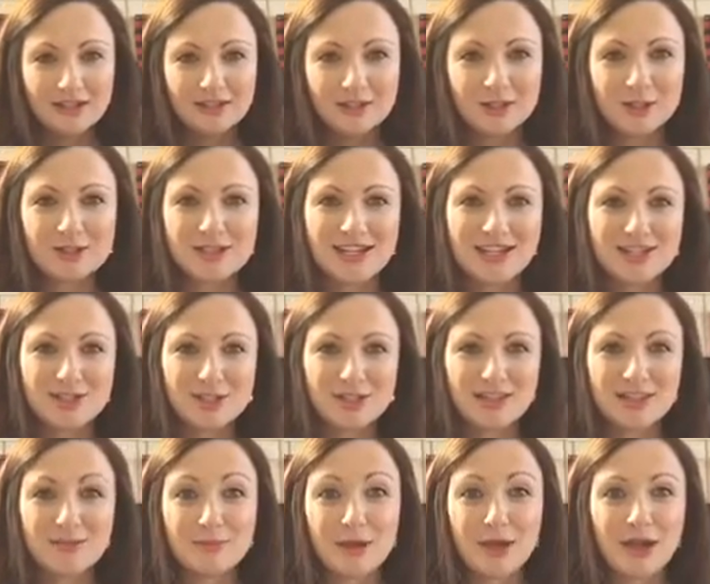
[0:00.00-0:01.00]
little
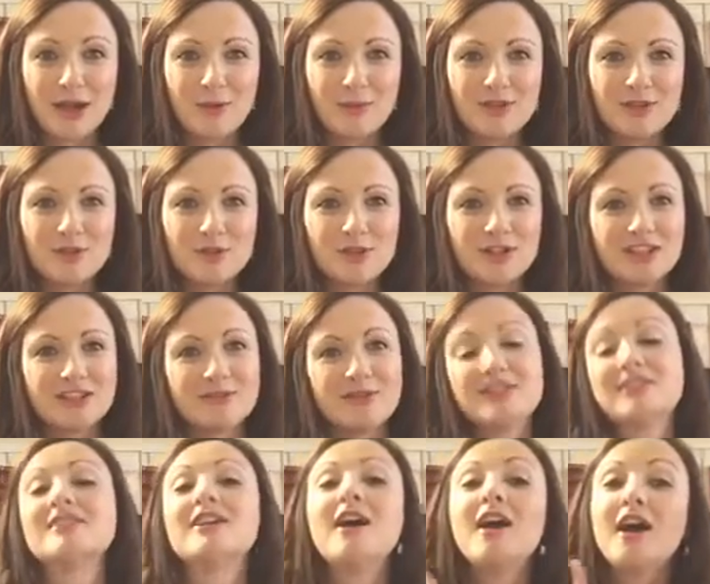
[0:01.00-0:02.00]
tangents about how we do Christmas.
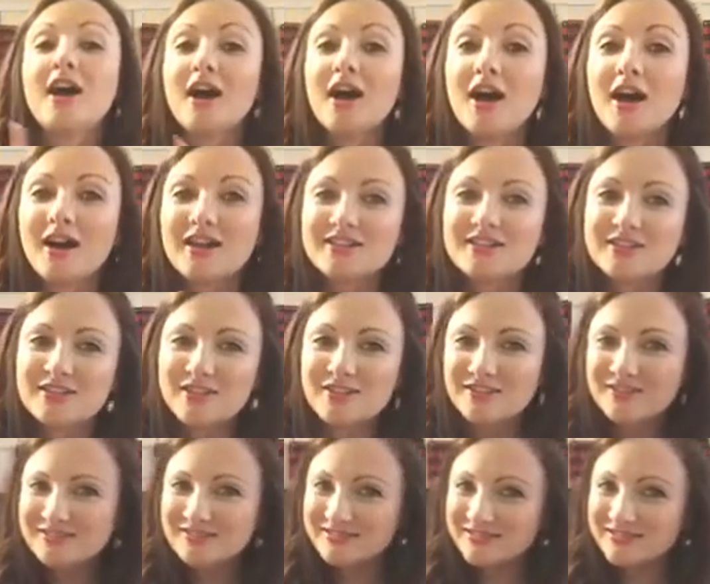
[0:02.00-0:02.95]
Also,